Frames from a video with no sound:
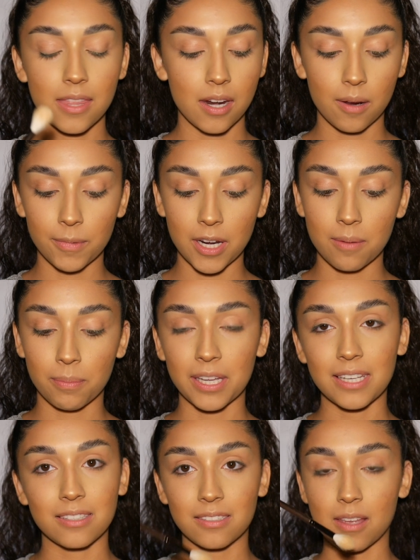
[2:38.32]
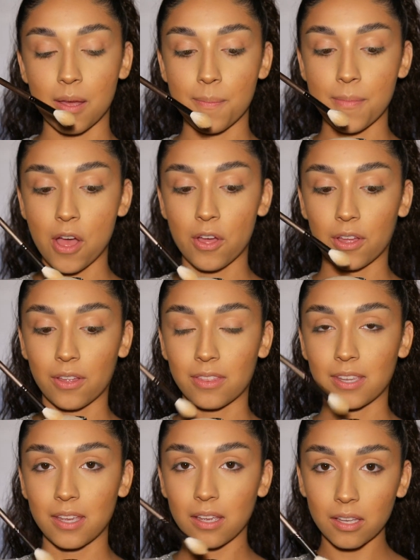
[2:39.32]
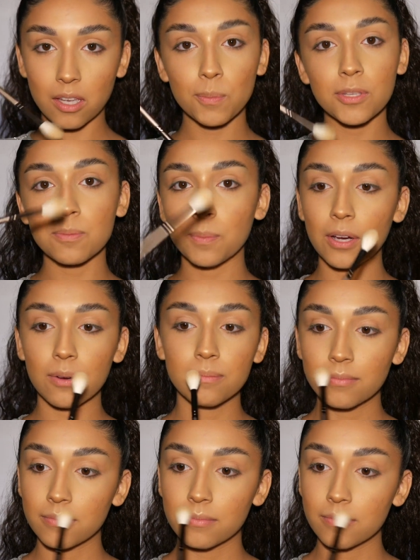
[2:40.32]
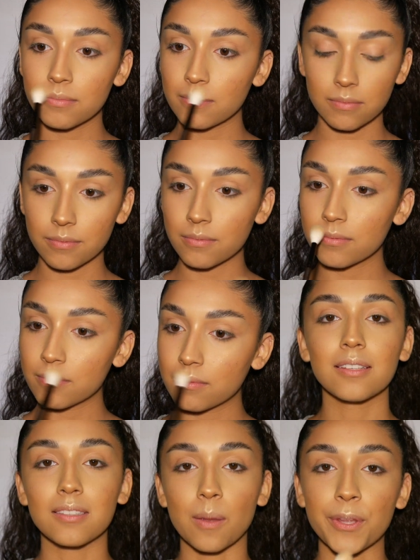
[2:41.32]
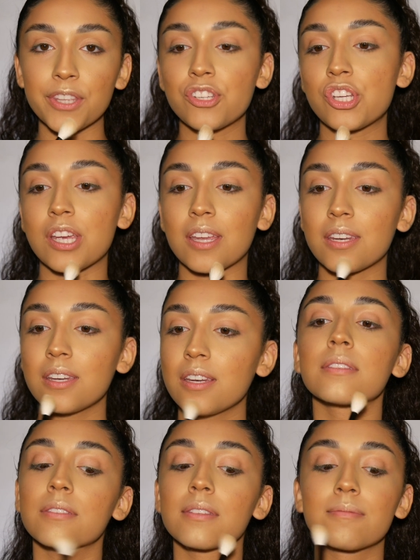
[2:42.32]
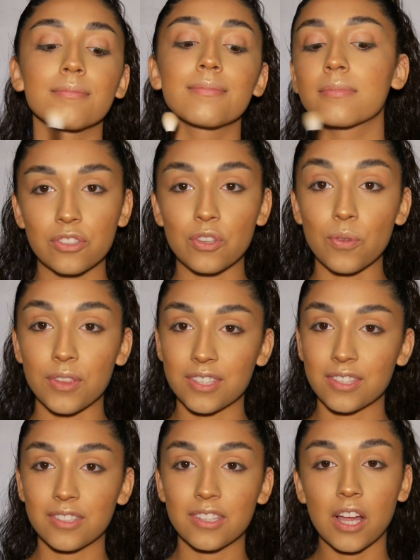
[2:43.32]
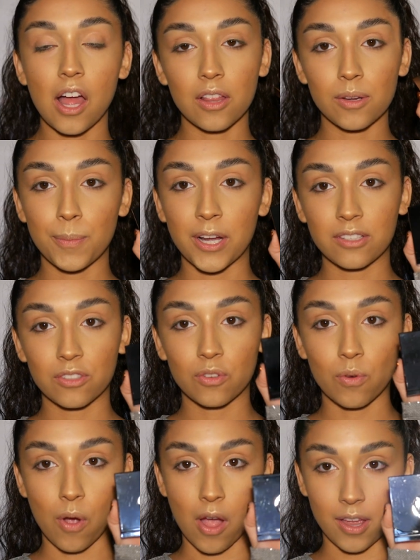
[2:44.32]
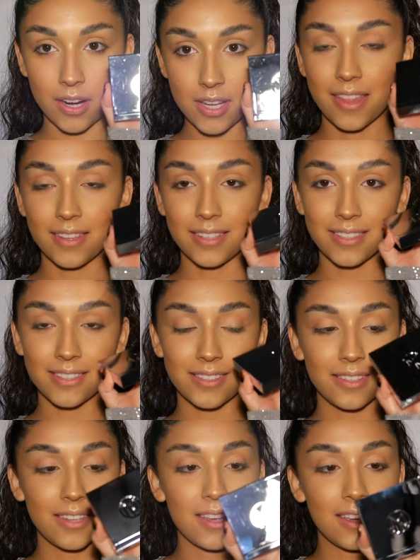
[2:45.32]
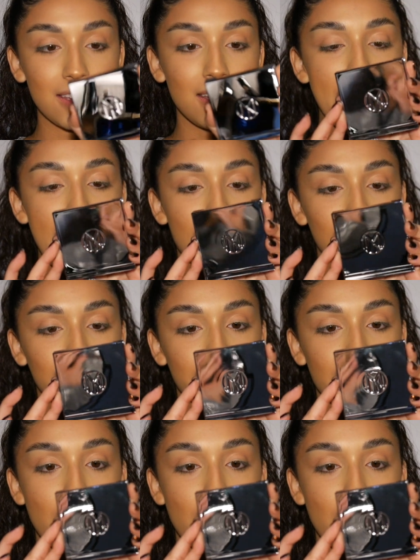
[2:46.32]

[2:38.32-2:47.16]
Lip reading: then I'm gonna place some on the cupid's bow, some on the chin. So this is the Color Boss Suad, and this is the palette